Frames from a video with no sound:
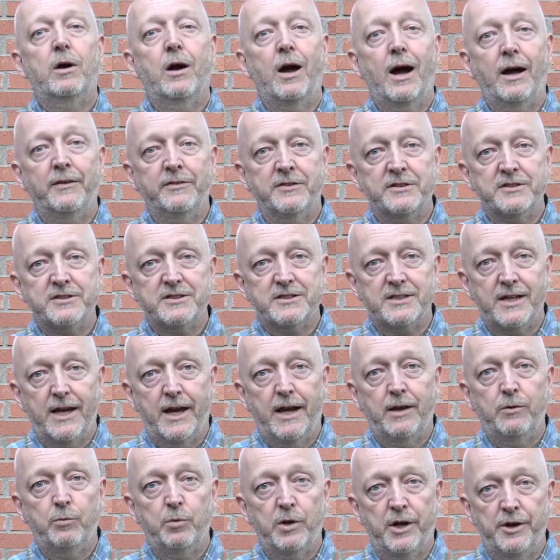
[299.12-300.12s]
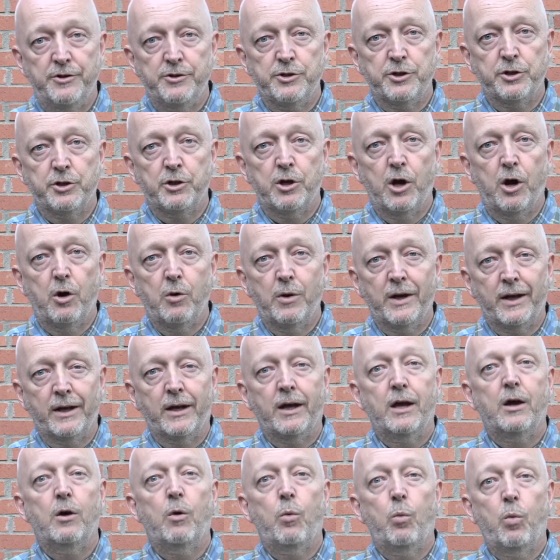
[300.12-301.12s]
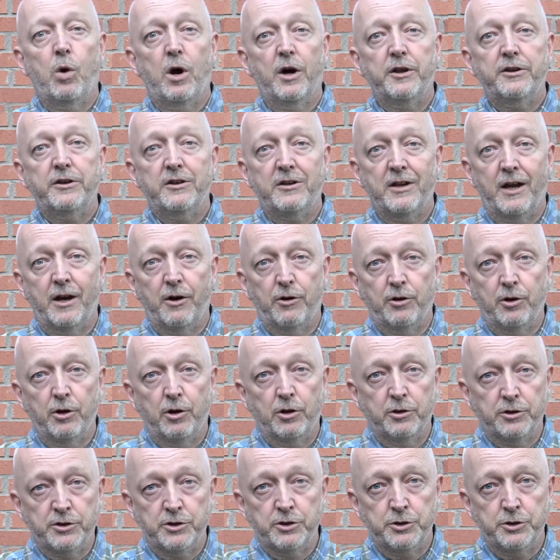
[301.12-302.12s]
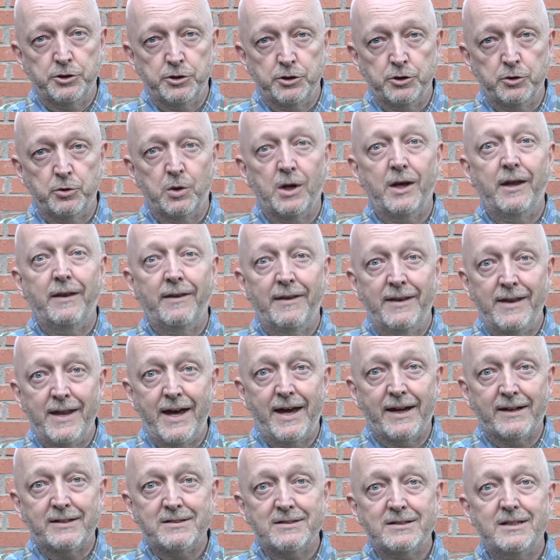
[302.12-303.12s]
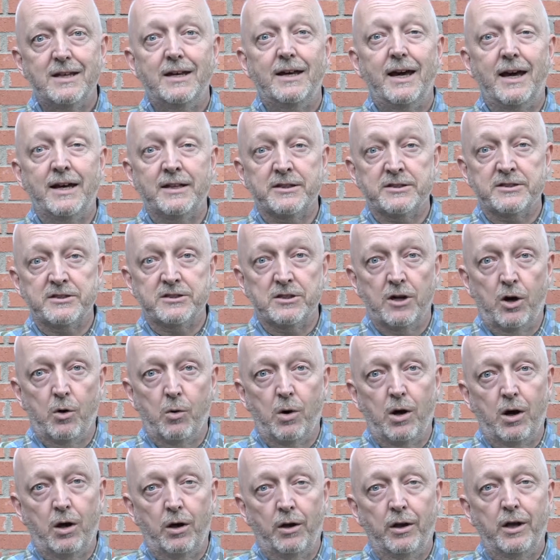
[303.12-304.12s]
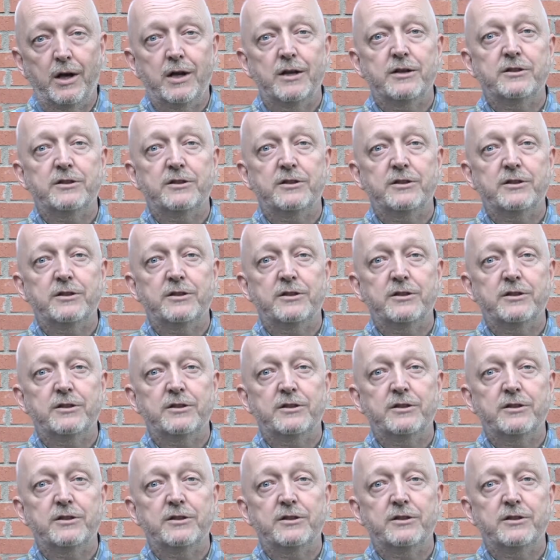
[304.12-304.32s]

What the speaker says: understand where you're going, what they're going do next, and so on,